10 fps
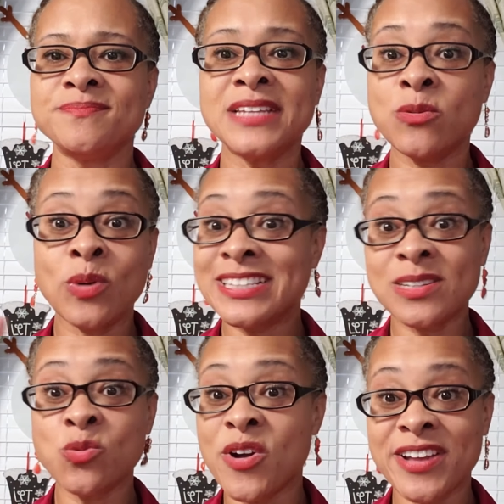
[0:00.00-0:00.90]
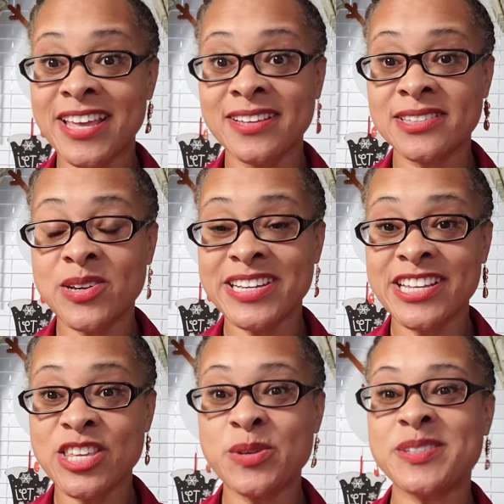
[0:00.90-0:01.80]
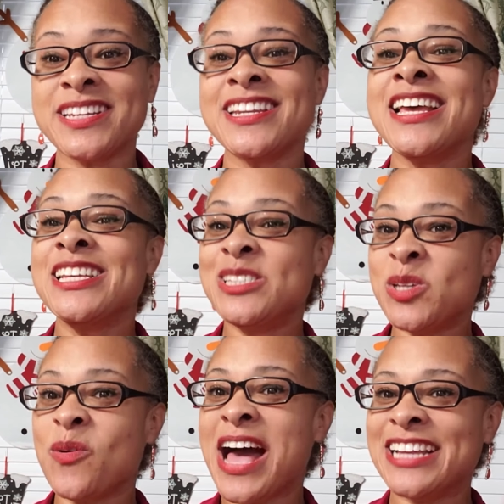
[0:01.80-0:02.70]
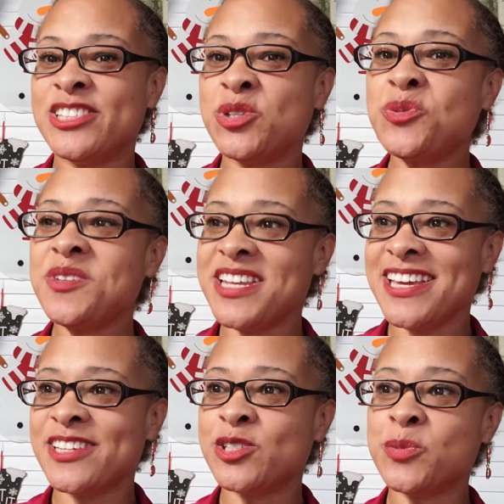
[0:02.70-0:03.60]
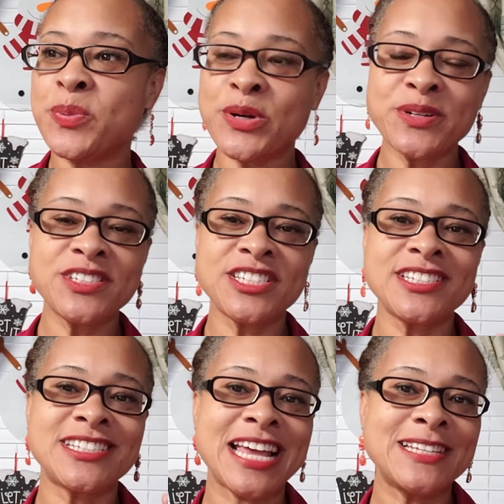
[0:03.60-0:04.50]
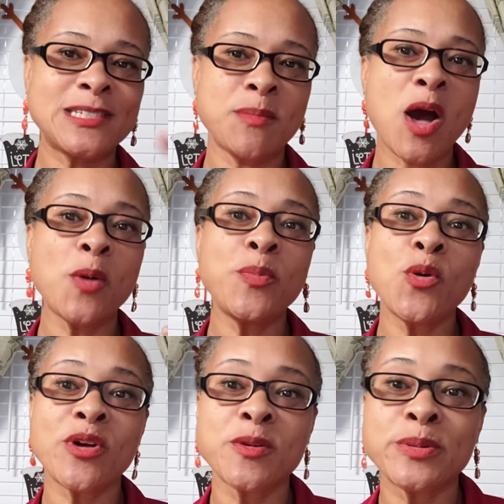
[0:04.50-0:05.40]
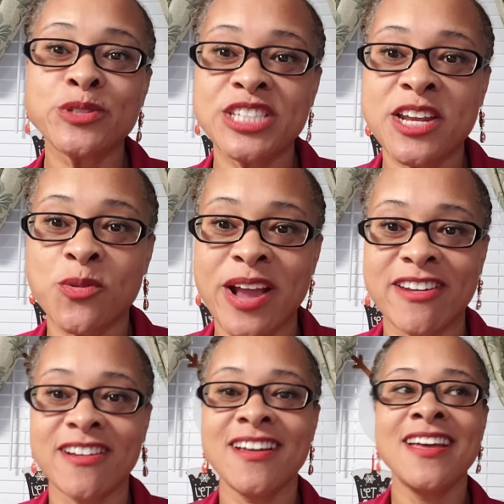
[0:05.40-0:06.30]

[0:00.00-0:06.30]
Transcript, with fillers: It wasn't working, so I couldn't use it, so I do need to purchase a small portable generator,